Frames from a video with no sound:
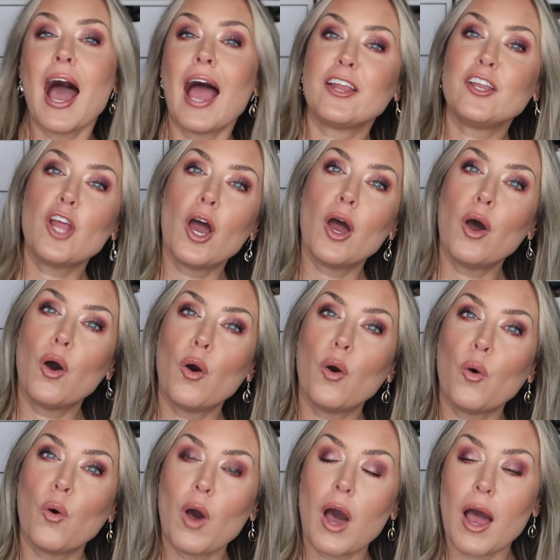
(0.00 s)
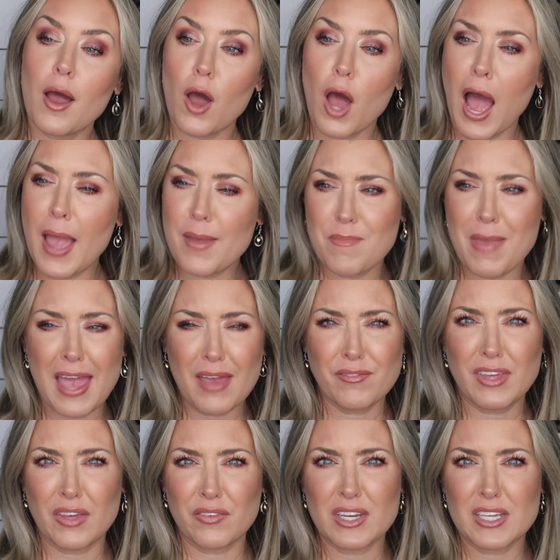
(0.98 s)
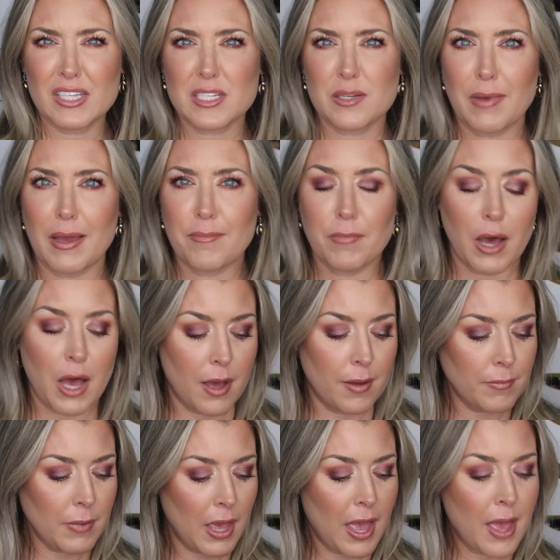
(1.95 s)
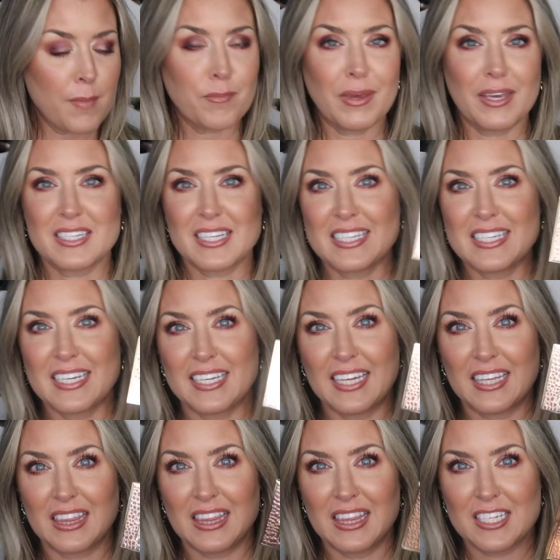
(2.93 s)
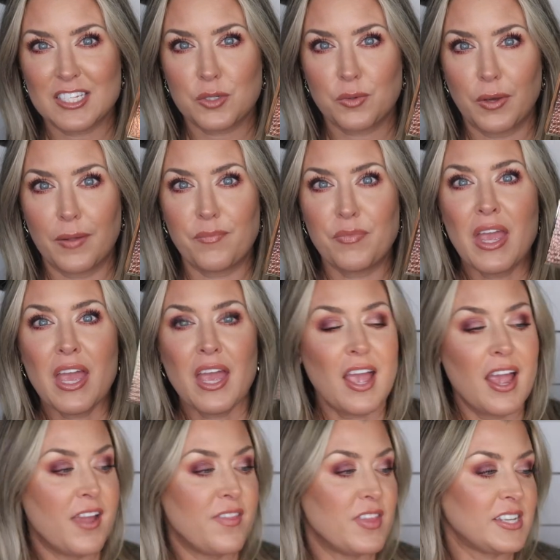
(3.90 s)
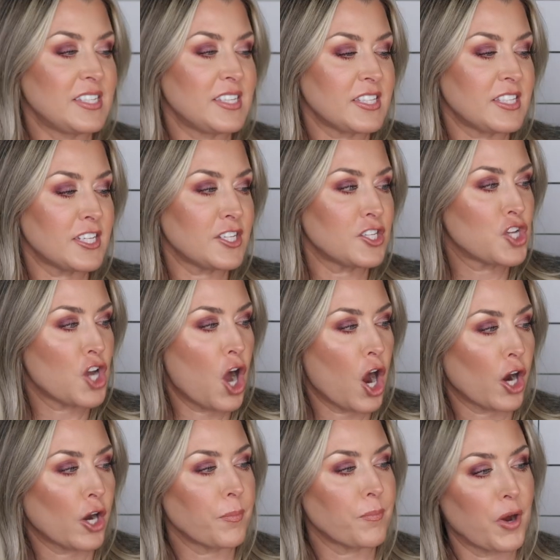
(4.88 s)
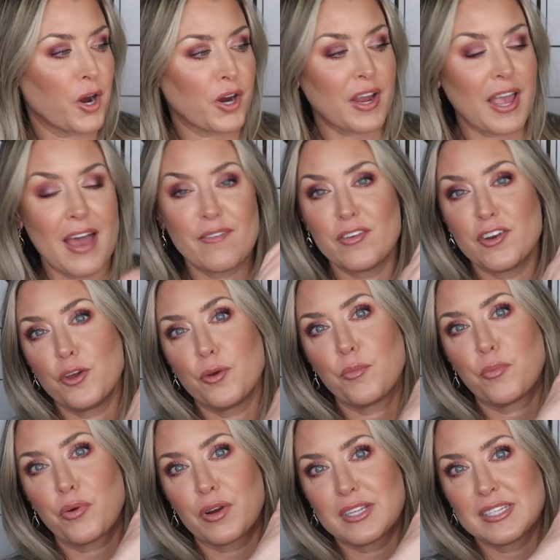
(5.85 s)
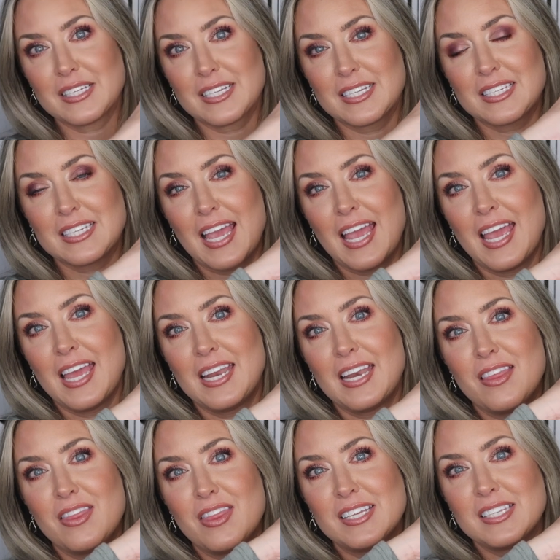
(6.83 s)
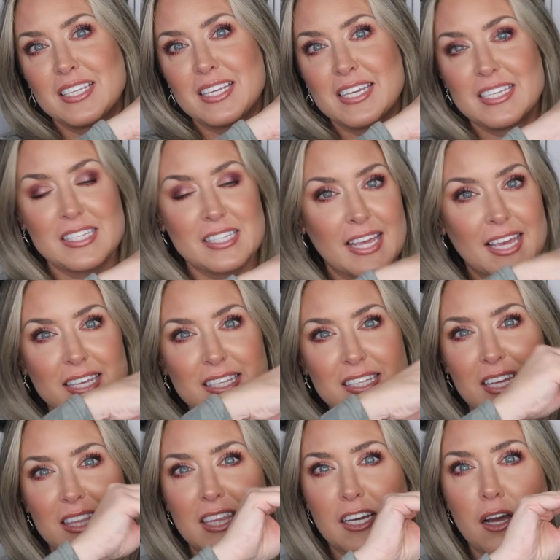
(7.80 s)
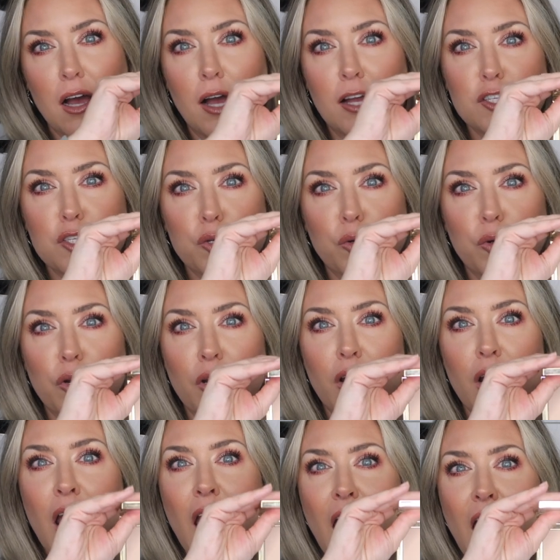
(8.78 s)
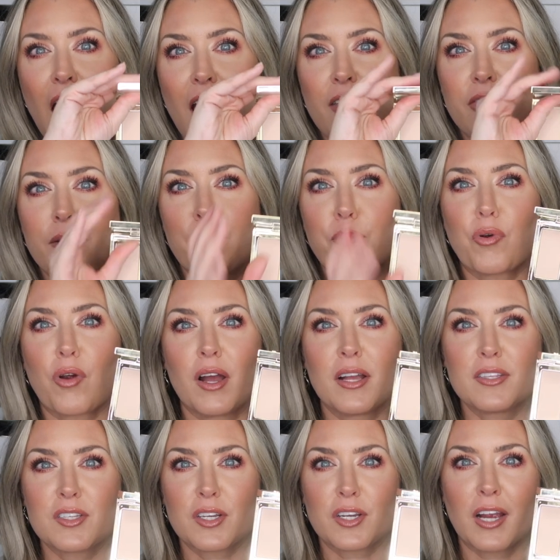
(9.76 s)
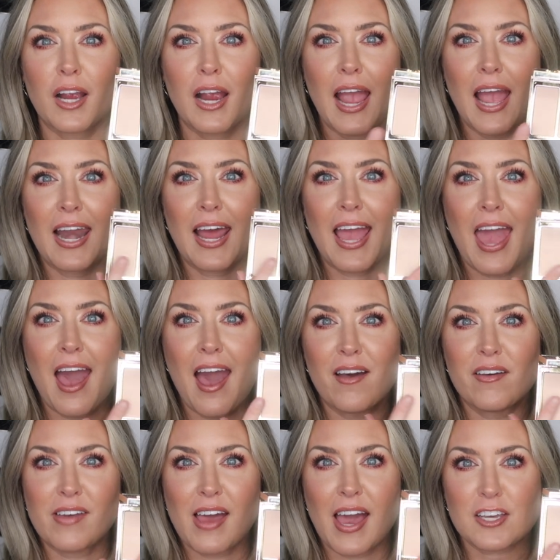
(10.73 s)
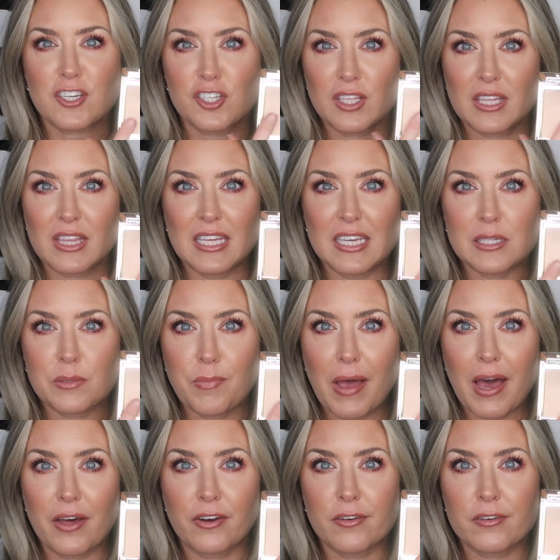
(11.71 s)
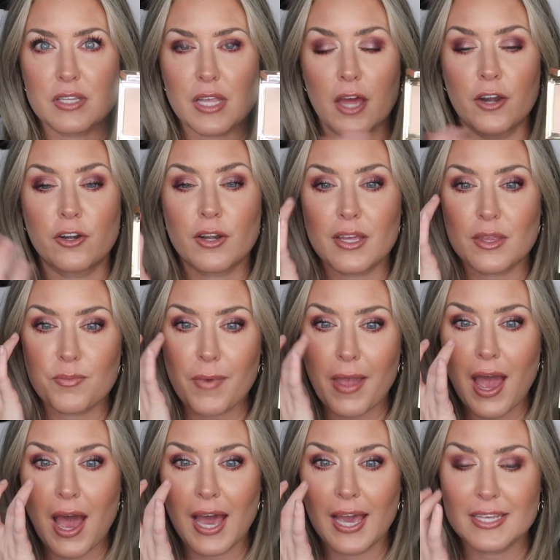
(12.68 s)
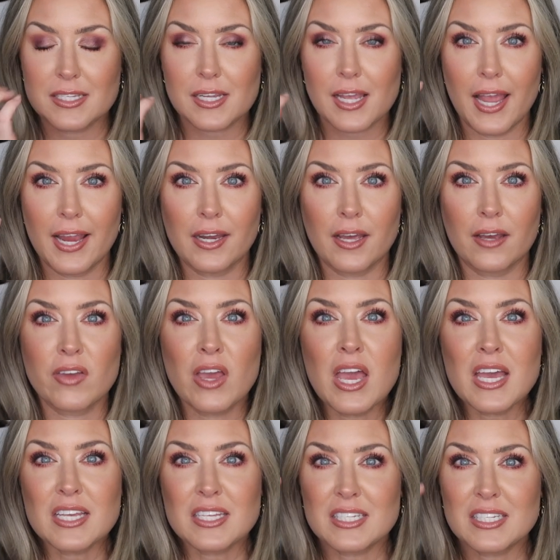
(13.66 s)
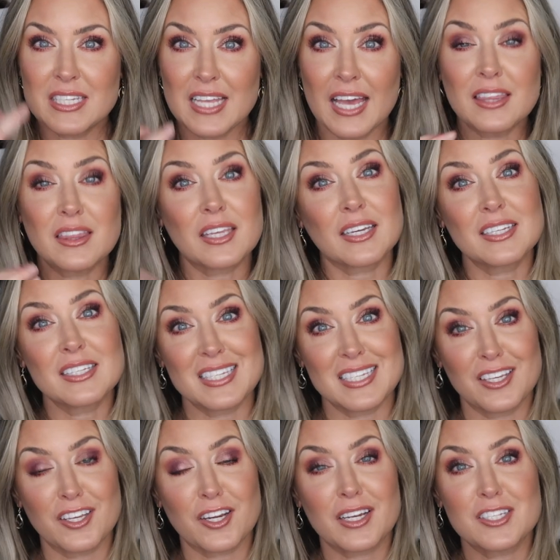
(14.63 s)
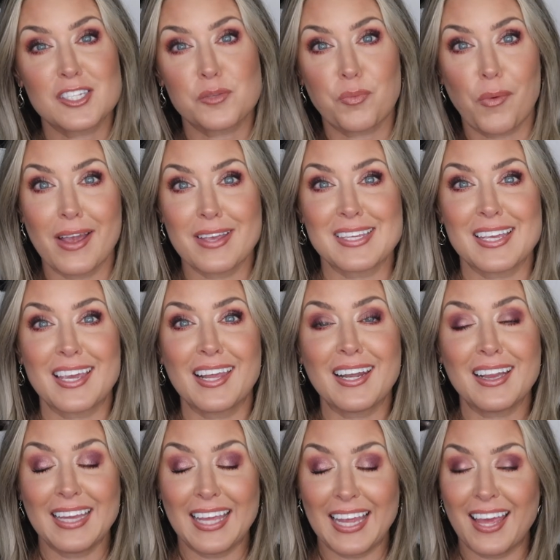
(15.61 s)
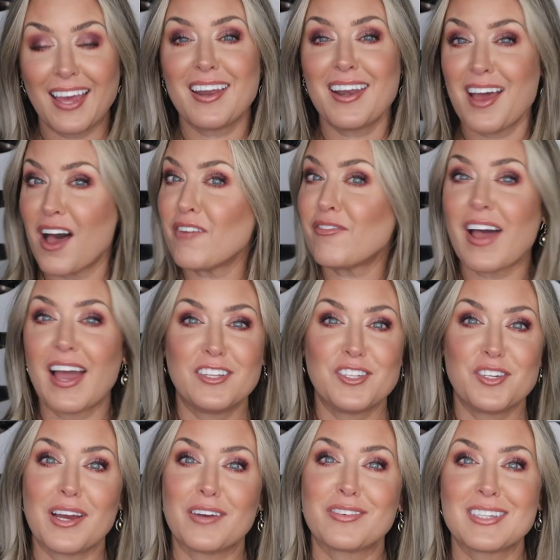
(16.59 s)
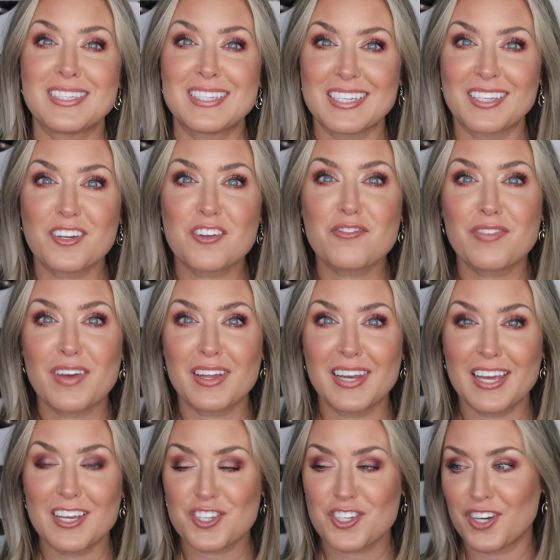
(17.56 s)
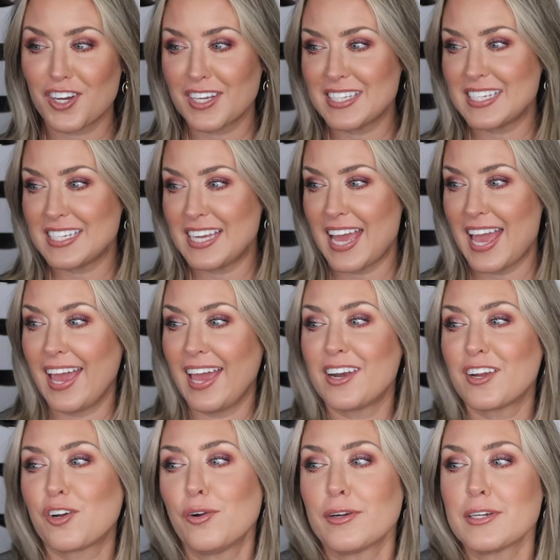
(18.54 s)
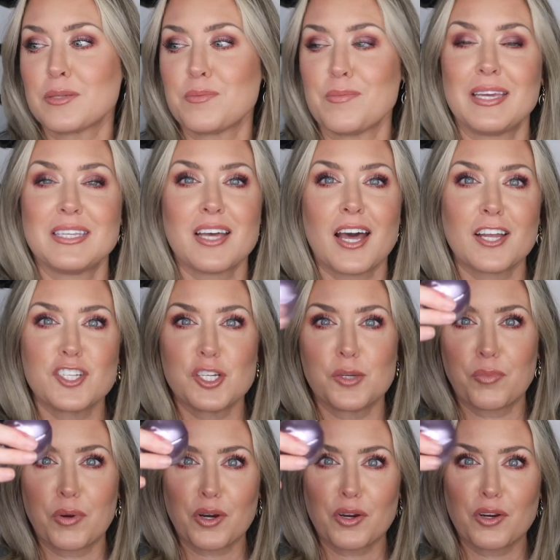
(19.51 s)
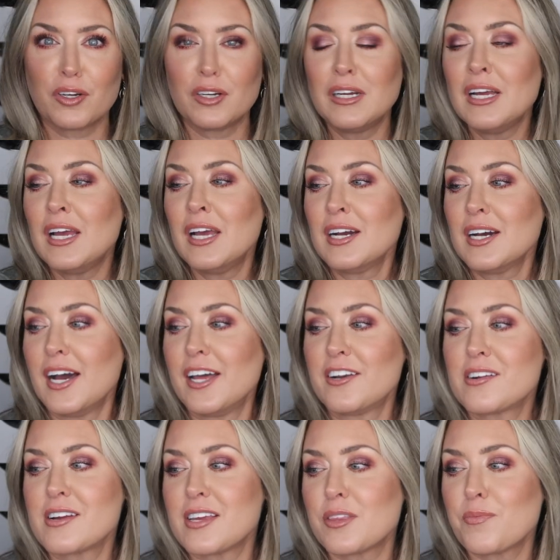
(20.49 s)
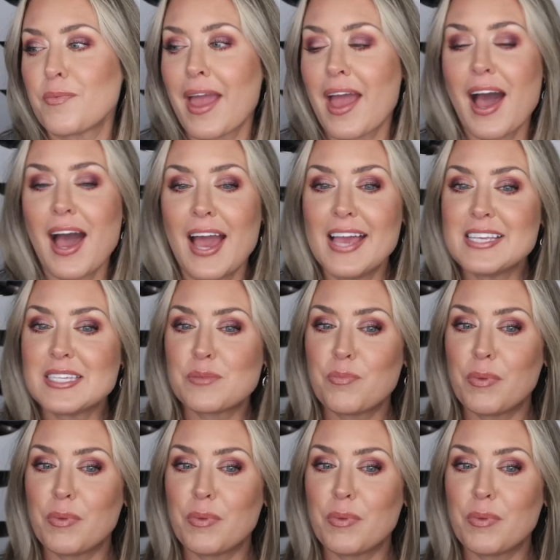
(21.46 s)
I know I may have given it to my mom because I did get this one. And this is the Tarte Park Avenue Princess. And this is, like I said, the contour and the bronzer. And I have actually these powders underneath my eyes to kind of set the concealer, because surprisingly enough, I do have concealer and foundation on today. And of course my Tatcha Pearl underneath my eyes.